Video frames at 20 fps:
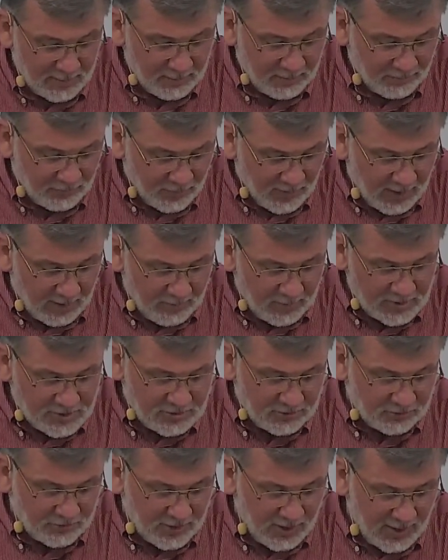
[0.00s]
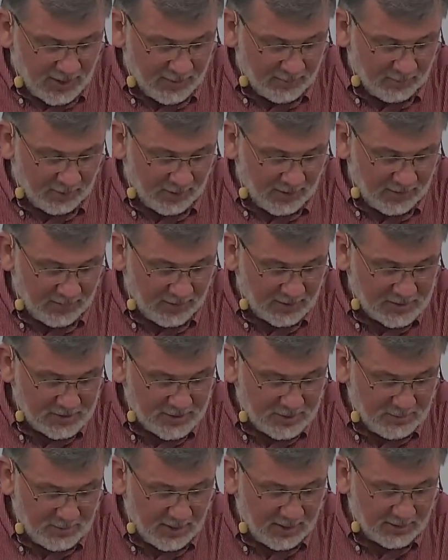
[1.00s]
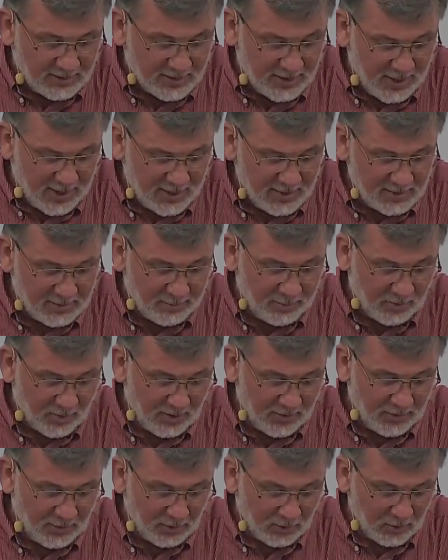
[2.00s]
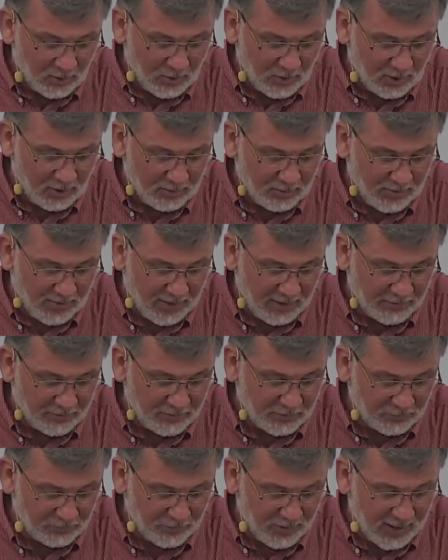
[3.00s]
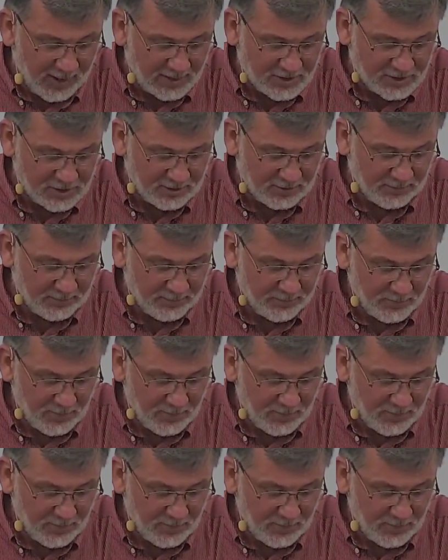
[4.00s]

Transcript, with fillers: but for that which is comely, and that ye may attend upon the Lord without distraction.